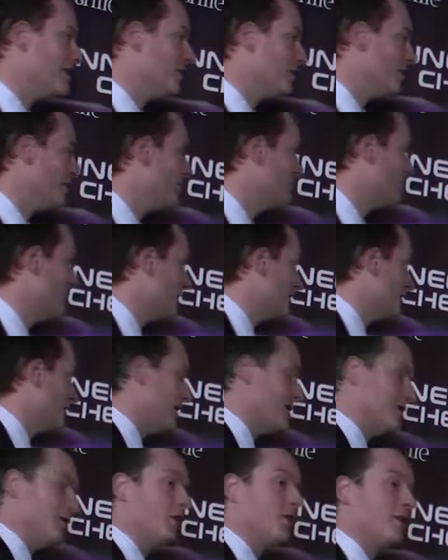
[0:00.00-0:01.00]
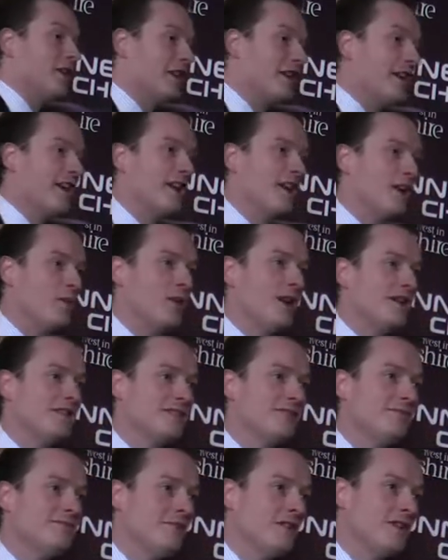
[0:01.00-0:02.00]
at the minute. It's, it's not going to get any
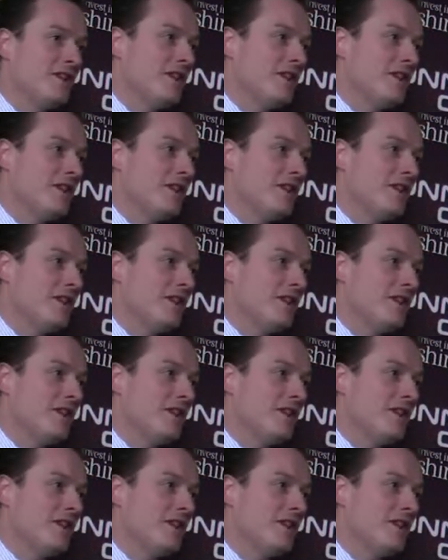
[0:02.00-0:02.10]
better.